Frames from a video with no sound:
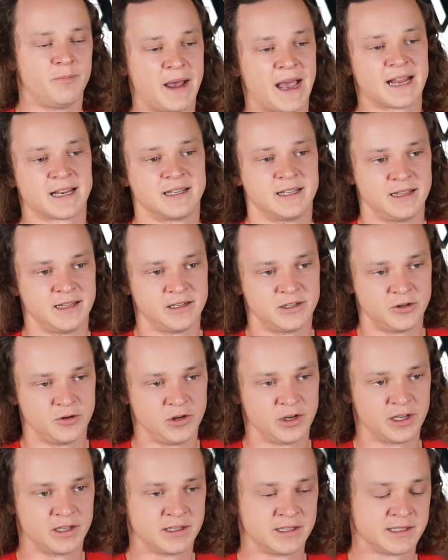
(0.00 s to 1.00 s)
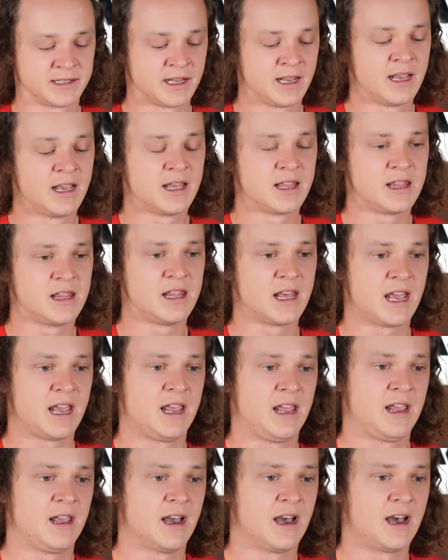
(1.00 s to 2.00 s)
back to the Dugans.
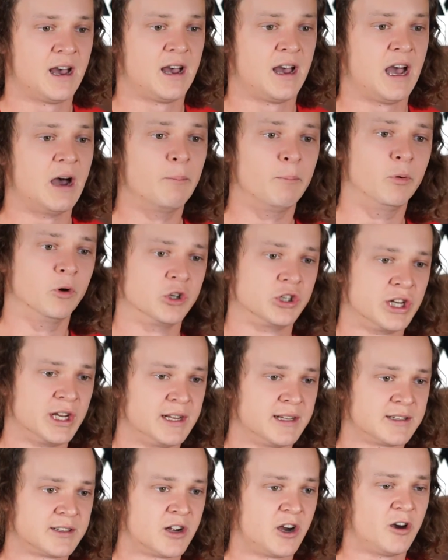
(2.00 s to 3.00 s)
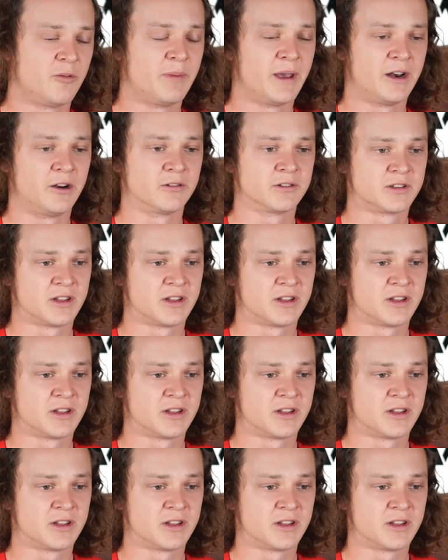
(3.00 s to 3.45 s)
They are a bushing style pedal.